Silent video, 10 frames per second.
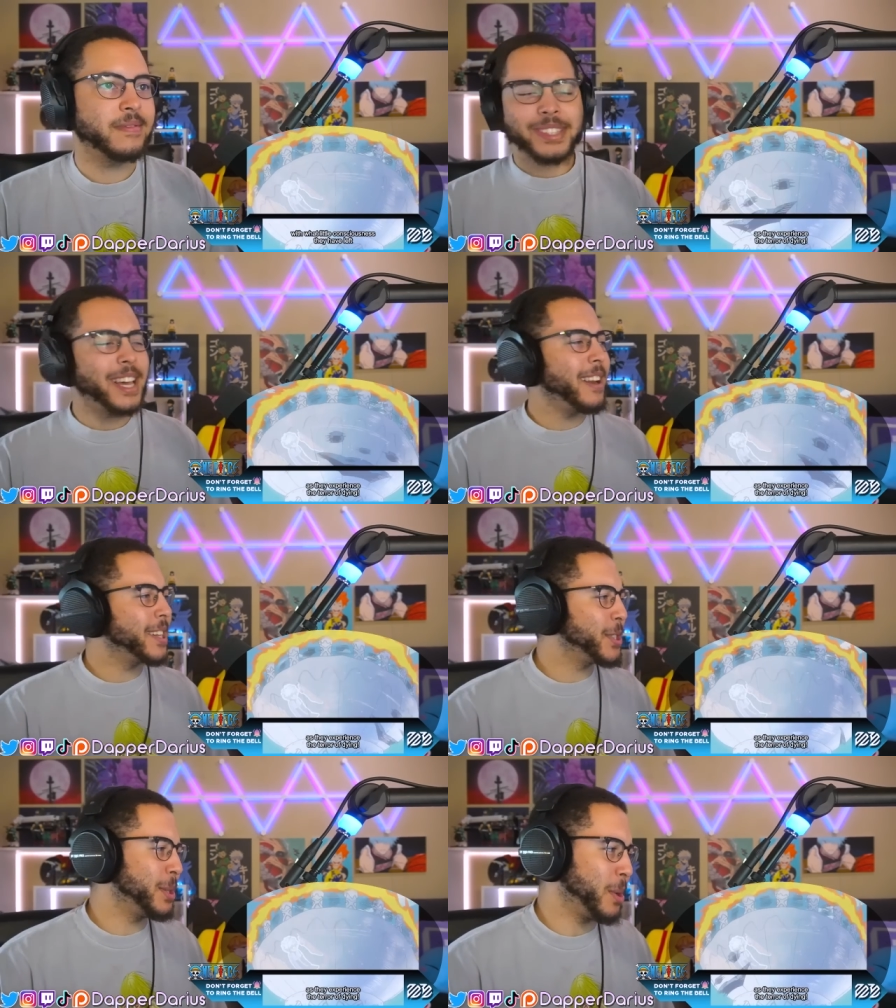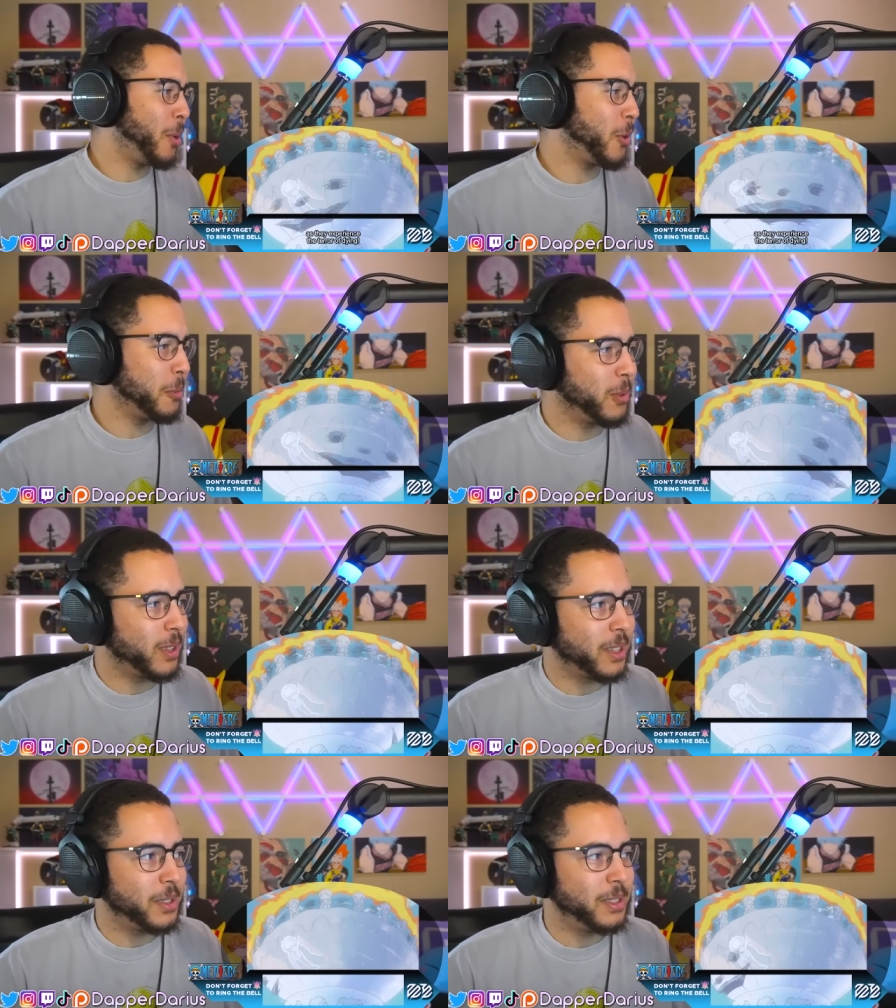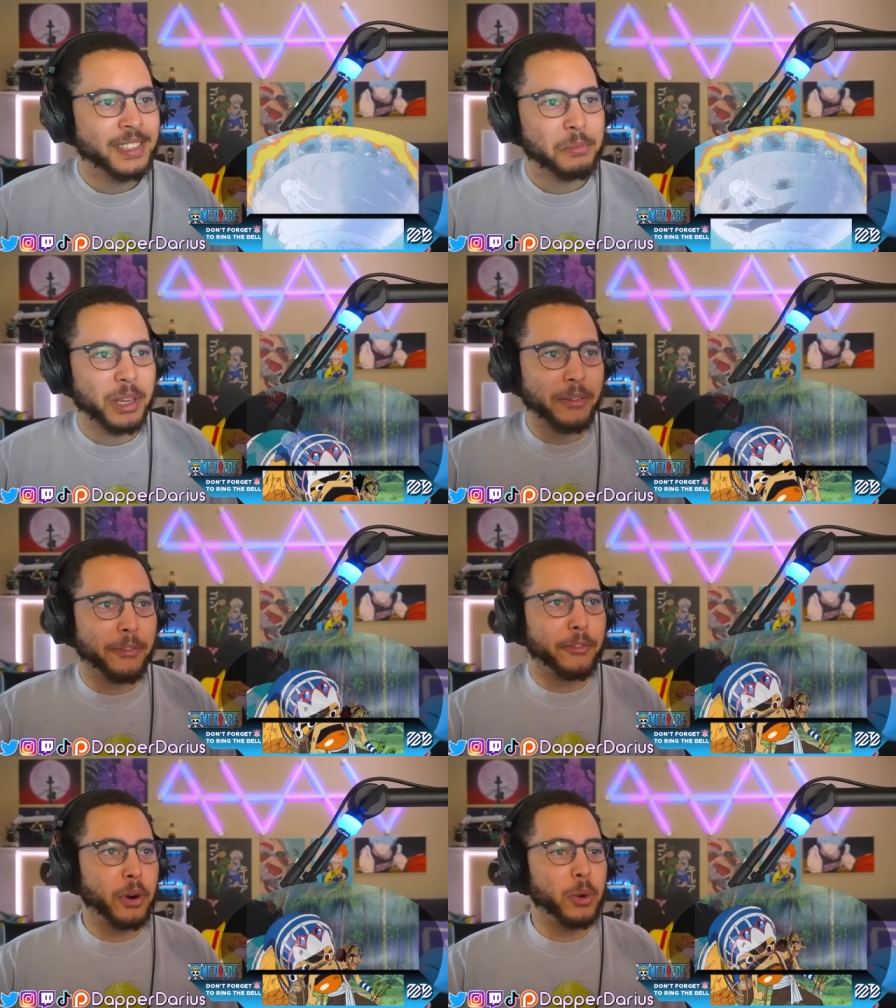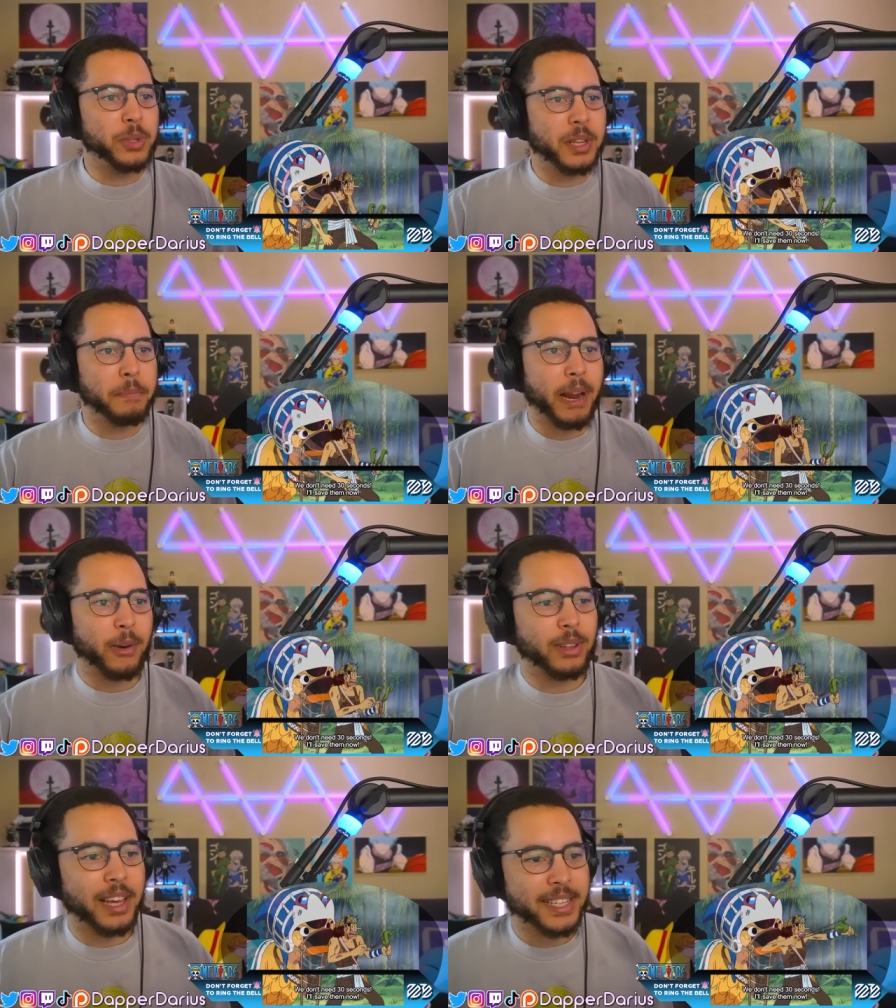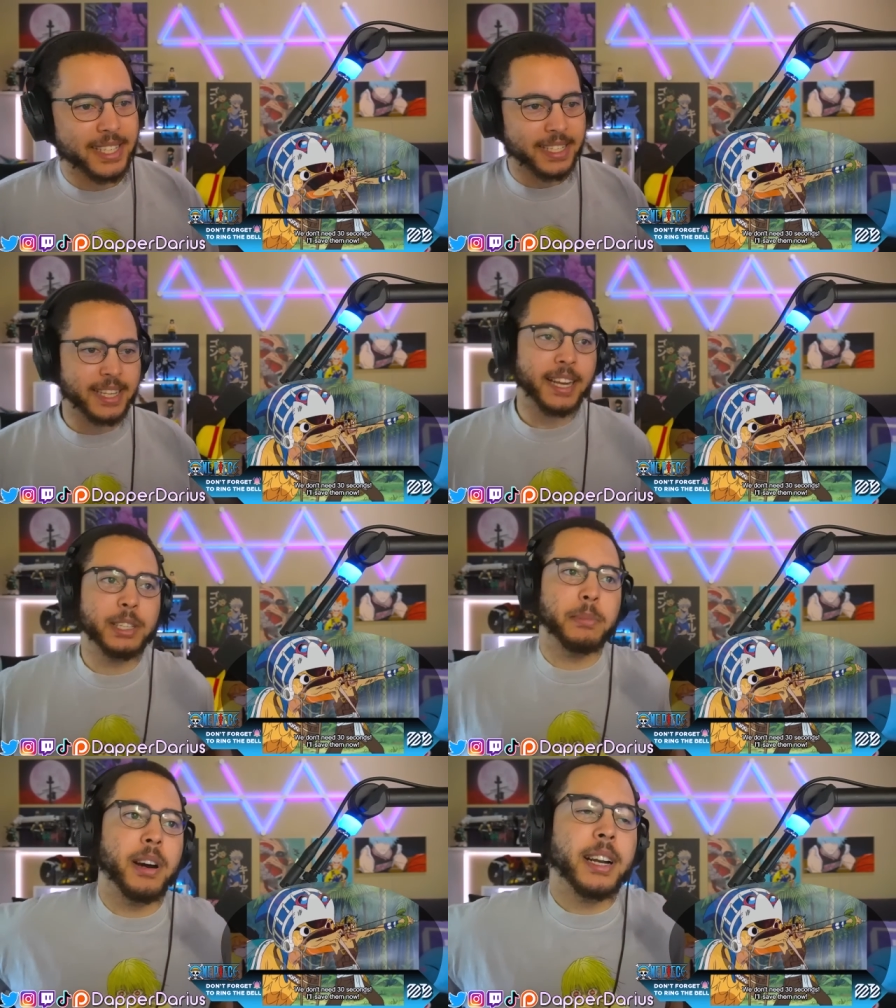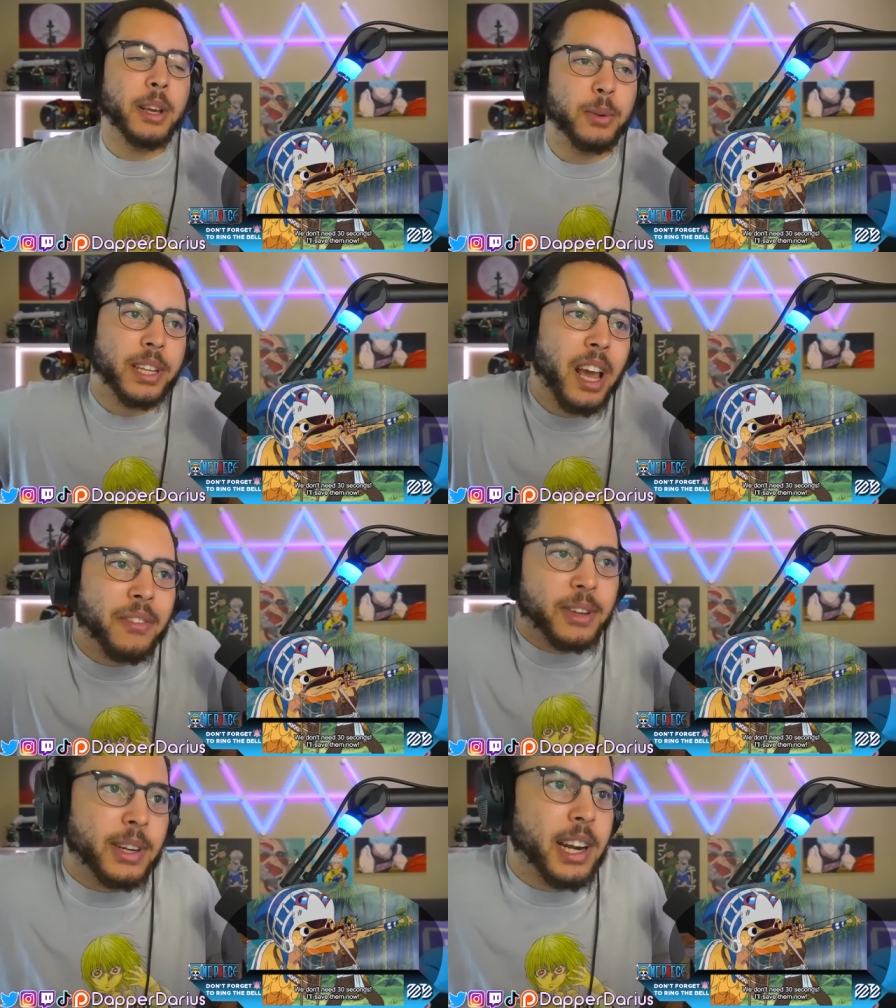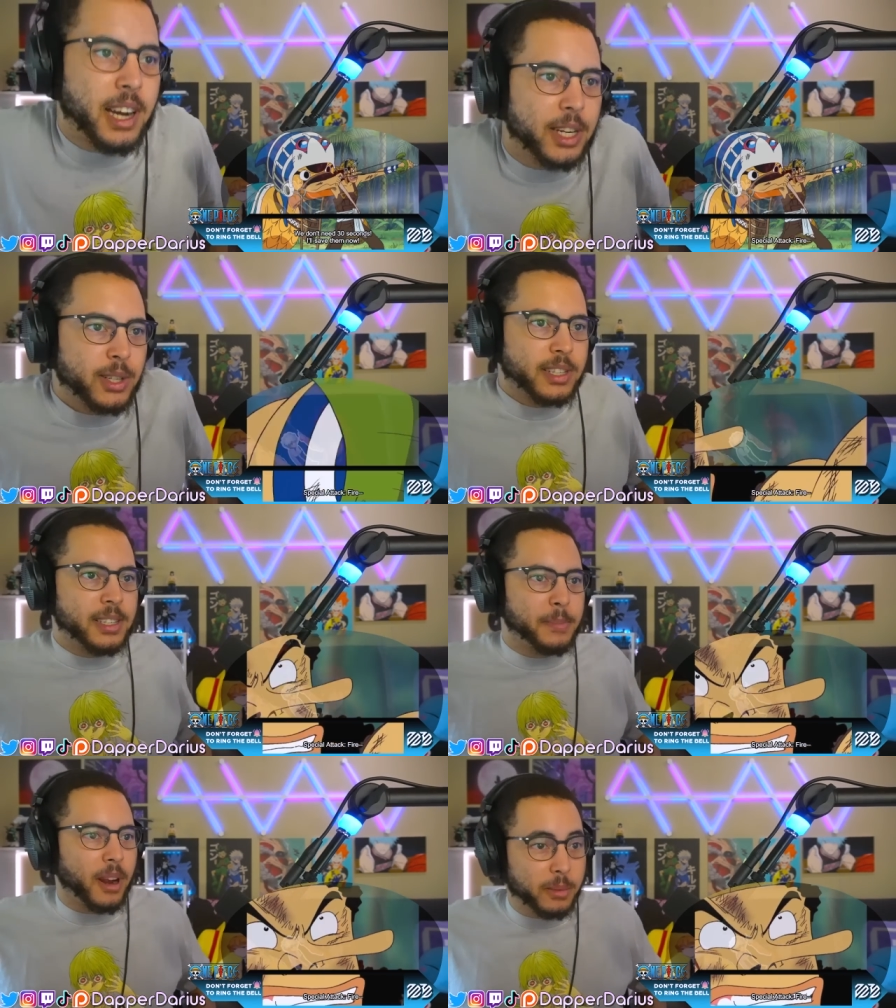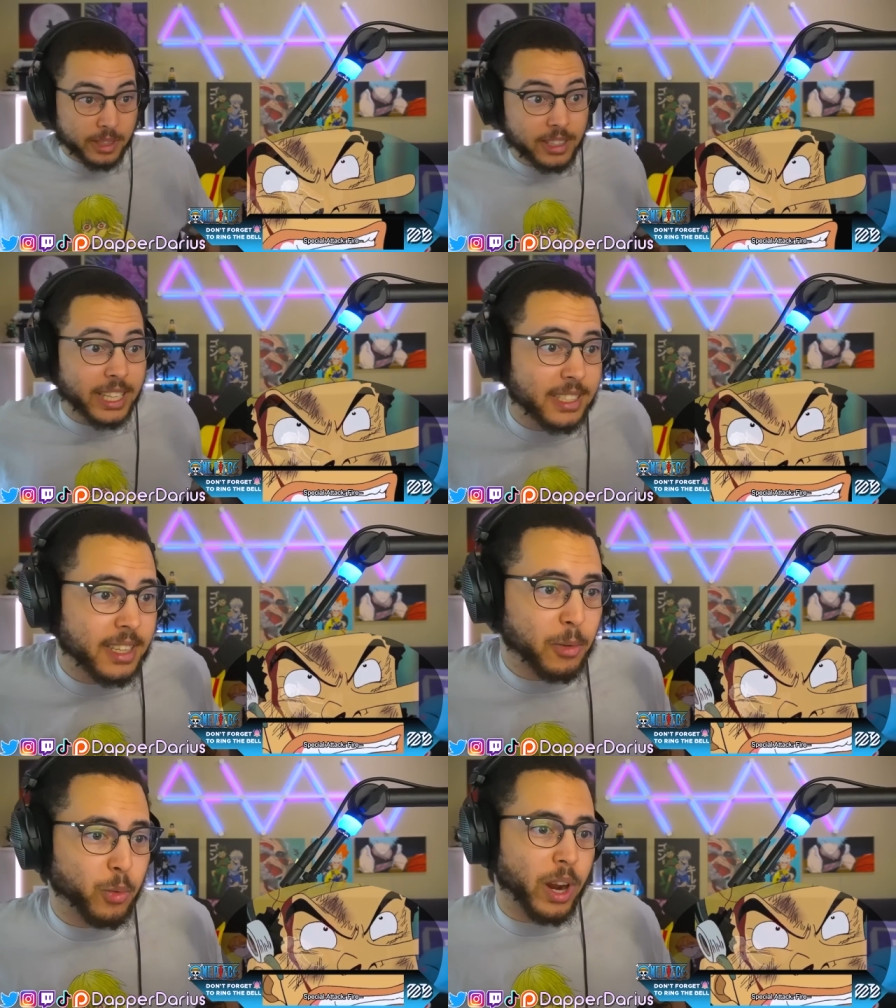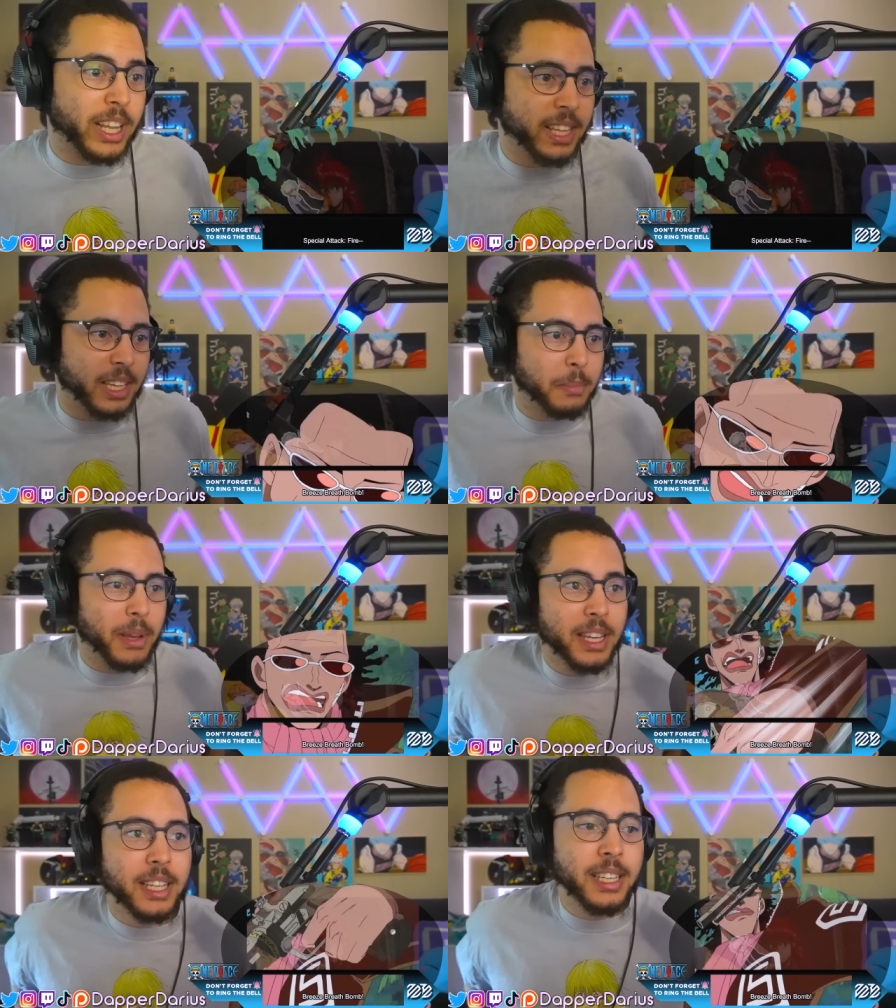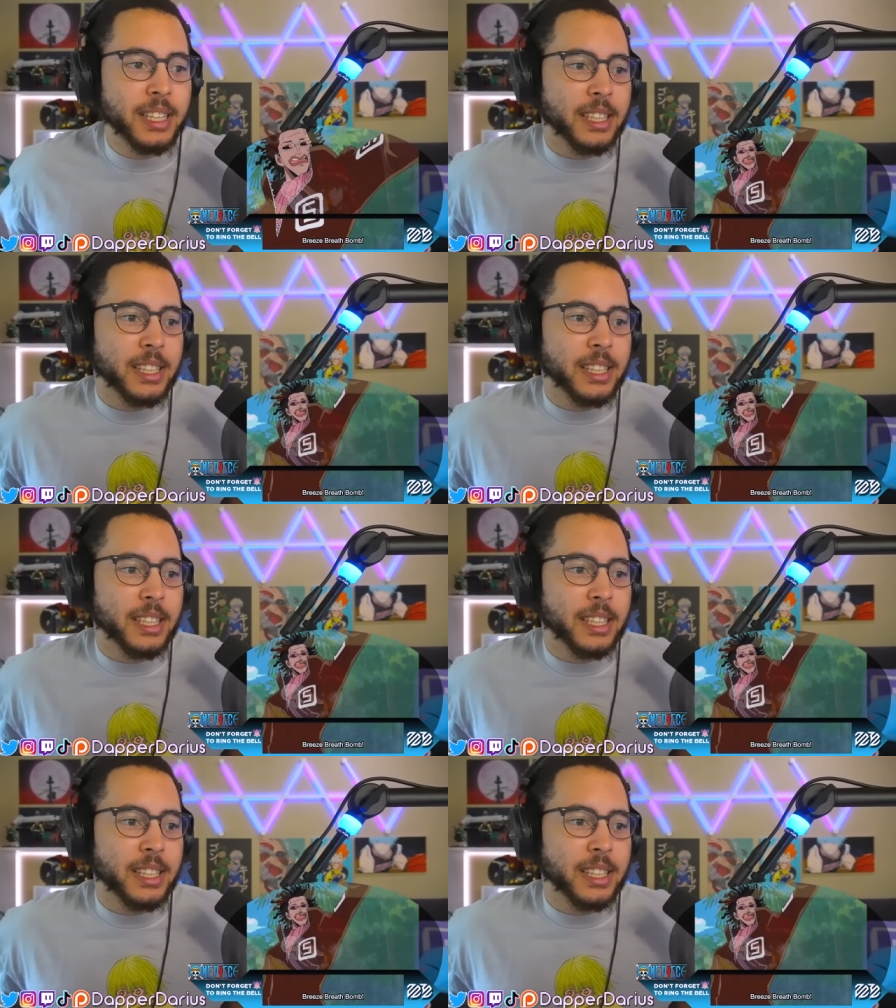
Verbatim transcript: That actually is horrible, though. Being frozen, paralyzed inside your body, only having your consciousness probably, like you said, writhing in pain.